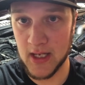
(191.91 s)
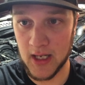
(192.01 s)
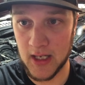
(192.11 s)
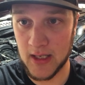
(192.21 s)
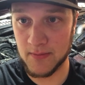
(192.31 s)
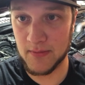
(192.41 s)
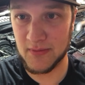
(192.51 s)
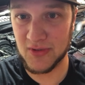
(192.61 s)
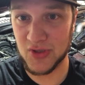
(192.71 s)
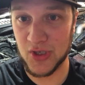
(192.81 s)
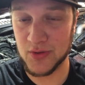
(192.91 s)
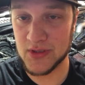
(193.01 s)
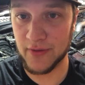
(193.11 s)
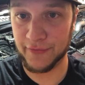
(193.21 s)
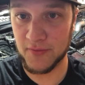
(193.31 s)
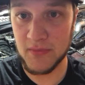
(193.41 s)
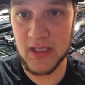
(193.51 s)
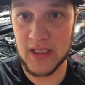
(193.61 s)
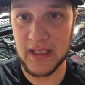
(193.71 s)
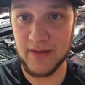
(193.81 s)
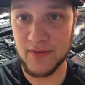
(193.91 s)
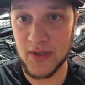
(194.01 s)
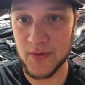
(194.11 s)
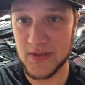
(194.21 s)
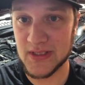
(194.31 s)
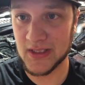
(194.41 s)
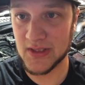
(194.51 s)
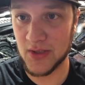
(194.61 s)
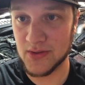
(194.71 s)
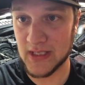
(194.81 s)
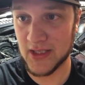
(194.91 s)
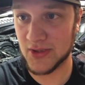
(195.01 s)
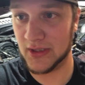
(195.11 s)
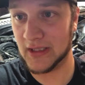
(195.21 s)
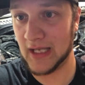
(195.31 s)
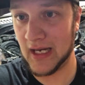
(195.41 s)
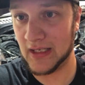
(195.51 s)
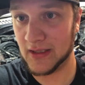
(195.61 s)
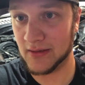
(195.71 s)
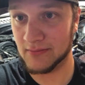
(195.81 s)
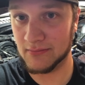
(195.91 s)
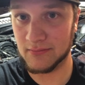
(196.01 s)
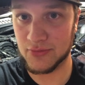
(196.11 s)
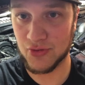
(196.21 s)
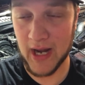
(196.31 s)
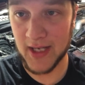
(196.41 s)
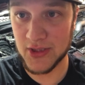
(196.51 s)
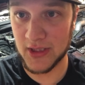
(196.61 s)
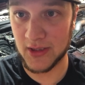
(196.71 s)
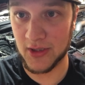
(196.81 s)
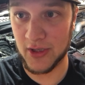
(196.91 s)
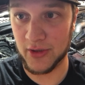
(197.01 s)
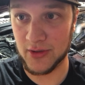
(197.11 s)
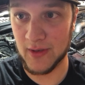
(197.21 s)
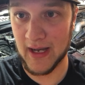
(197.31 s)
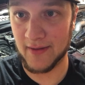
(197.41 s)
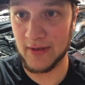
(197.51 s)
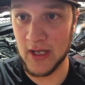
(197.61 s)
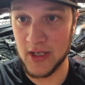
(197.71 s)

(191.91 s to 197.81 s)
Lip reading: You know, so for me, even though the 6.0 is actually gaining traction, you know, you have